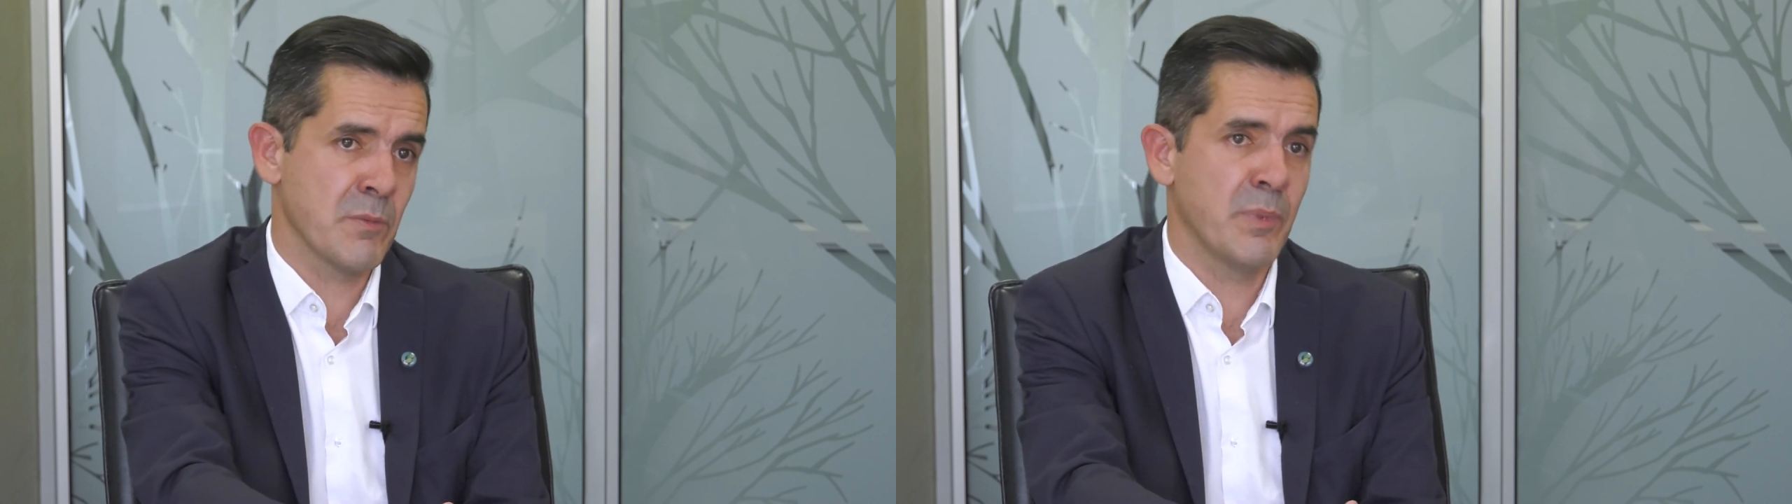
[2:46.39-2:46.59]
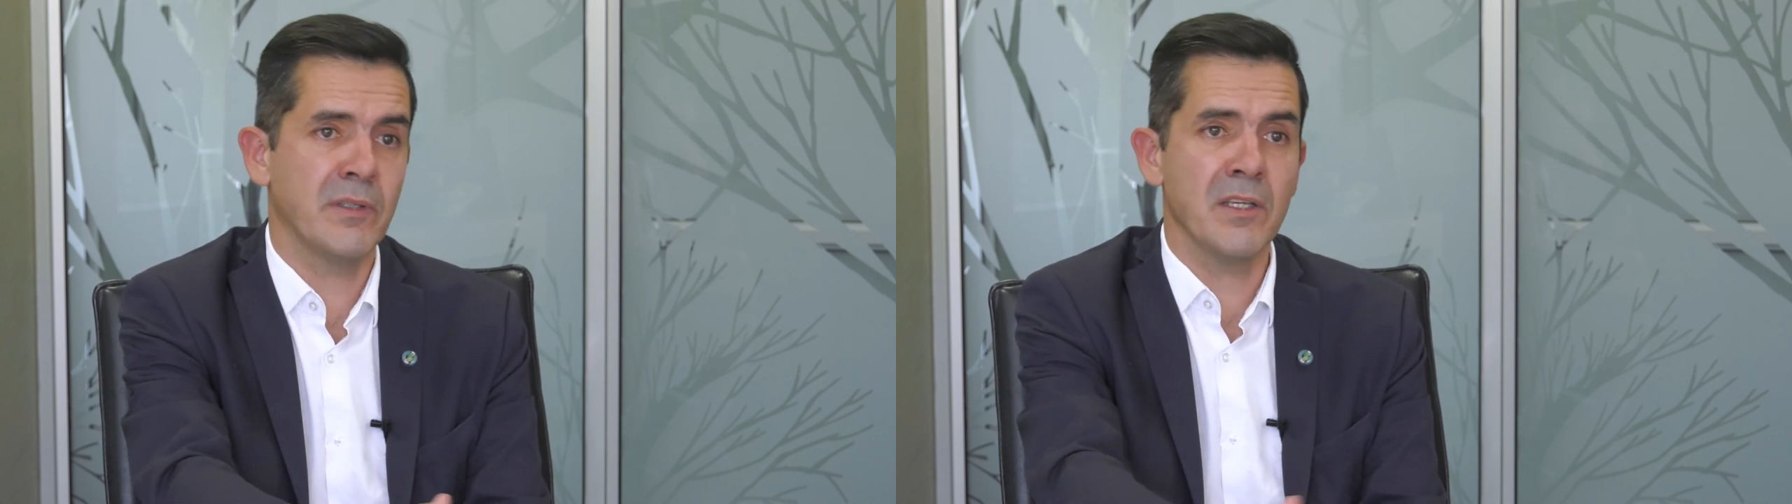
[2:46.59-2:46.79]

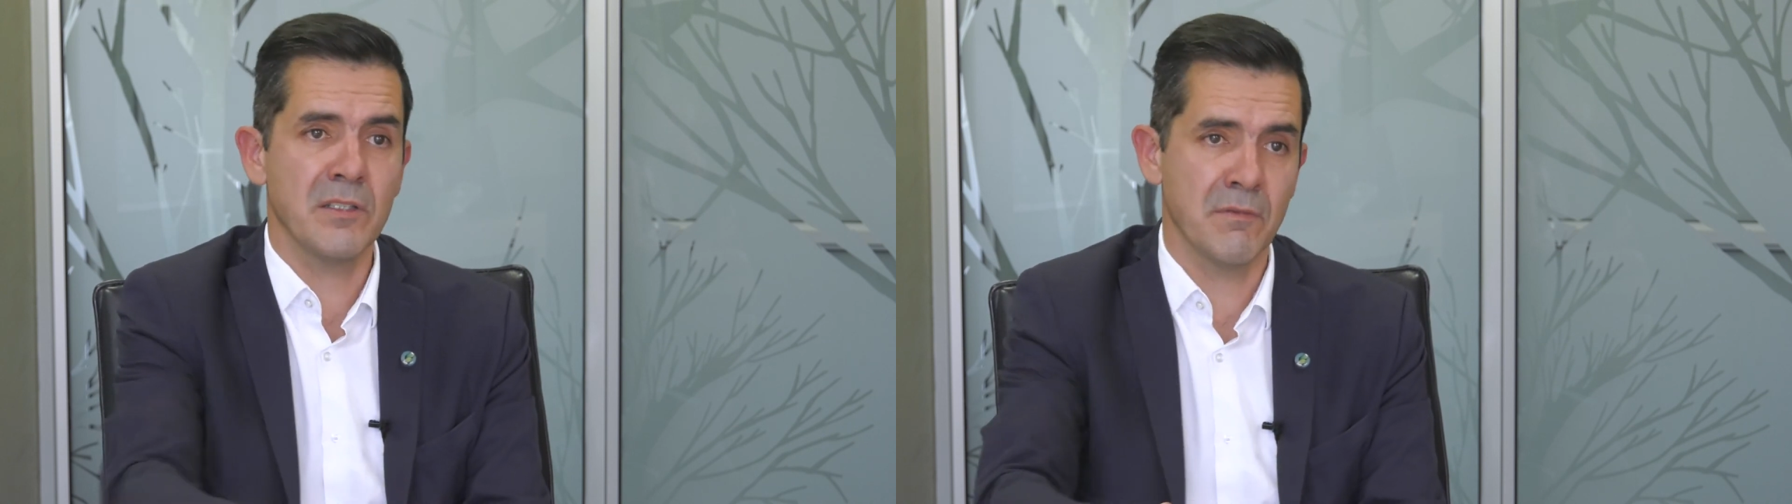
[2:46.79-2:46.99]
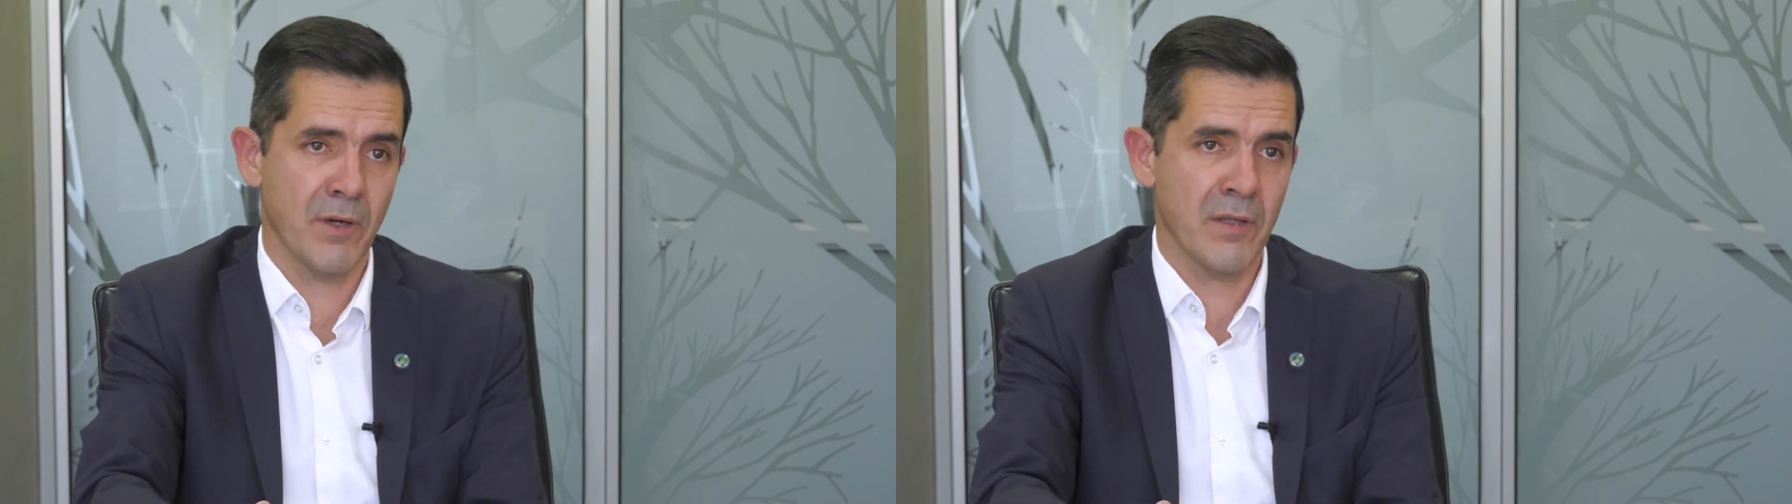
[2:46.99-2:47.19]

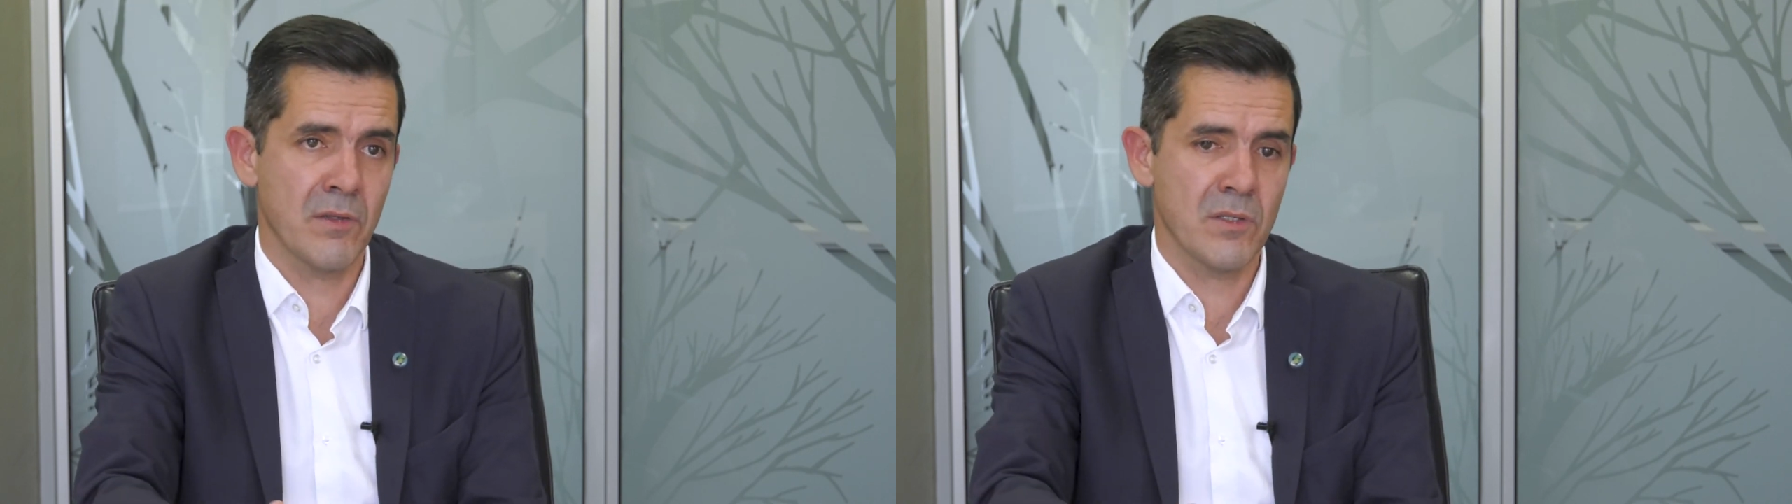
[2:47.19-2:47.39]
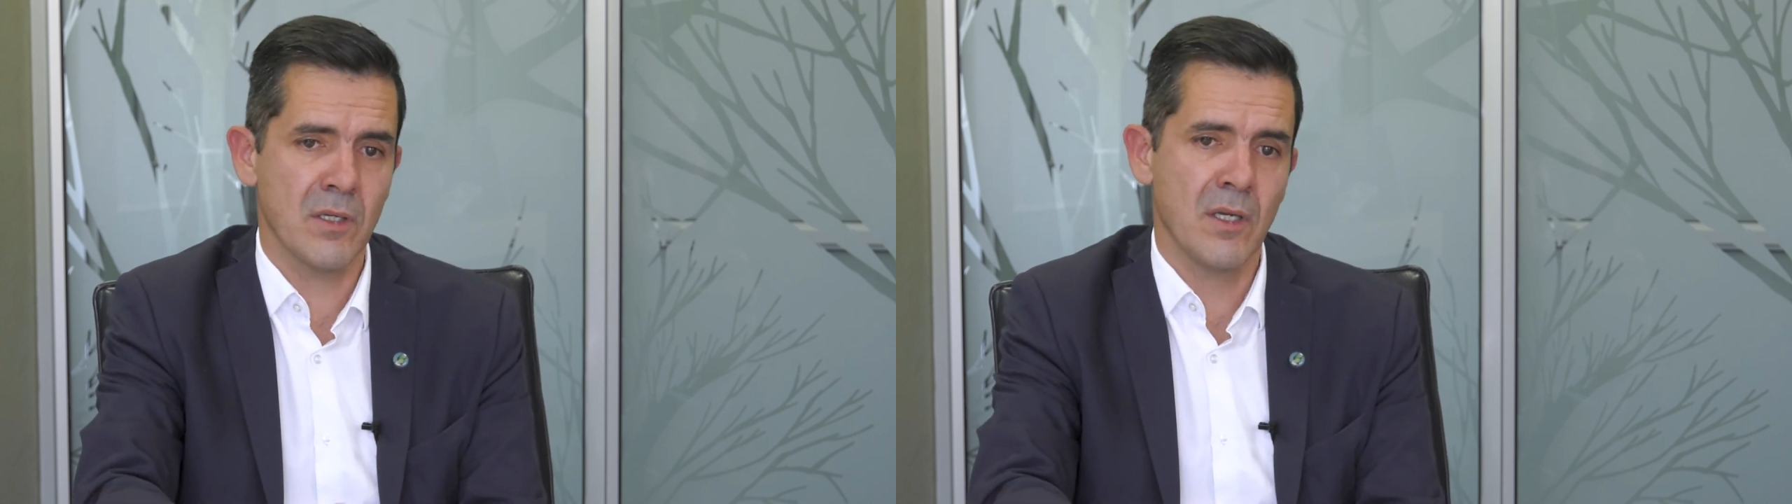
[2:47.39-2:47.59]
potentially for
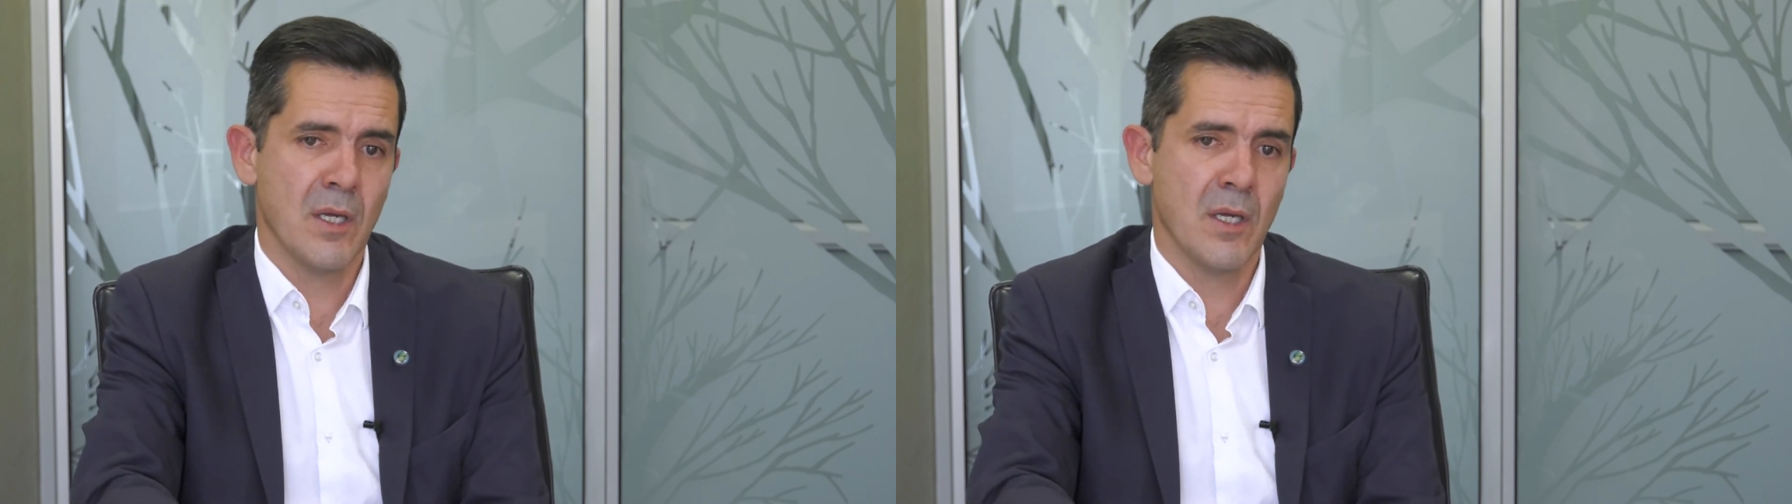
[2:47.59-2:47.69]
others,